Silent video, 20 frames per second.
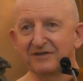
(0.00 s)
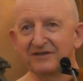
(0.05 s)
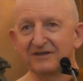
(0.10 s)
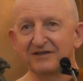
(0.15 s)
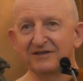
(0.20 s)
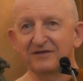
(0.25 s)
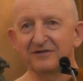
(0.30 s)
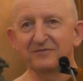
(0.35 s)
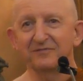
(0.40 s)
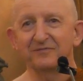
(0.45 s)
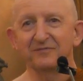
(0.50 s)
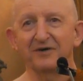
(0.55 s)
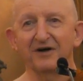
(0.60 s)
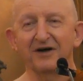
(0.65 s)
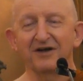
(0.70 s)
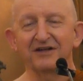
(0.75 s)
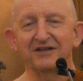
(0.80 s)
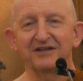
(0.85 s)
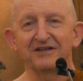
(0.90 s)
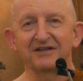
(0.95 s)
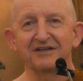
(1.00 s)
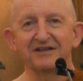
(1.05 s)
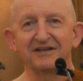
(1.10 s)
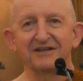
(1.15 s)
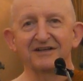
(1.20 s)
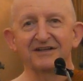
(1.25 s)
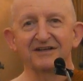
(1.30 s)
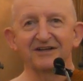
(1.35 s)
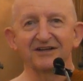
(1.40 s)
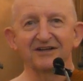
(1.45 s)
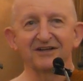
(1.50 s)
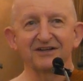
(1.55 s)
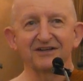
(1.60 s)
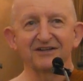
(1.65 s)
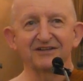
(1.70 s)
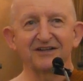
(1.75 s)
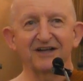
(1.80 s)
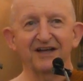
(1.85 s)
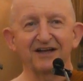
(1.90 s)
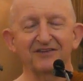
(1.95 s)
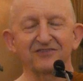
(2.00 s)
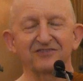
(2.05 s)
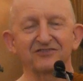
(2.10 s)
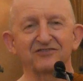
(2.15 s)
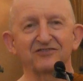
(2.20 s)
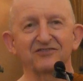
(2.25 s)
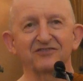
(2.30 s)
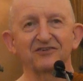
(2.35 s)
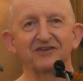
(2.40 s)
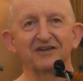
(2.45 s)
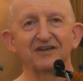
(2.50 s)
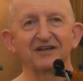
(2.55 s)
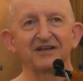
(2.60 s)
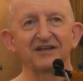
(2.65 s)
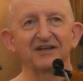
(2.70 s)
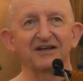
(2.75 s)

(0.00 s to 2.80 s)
in the Pali texts.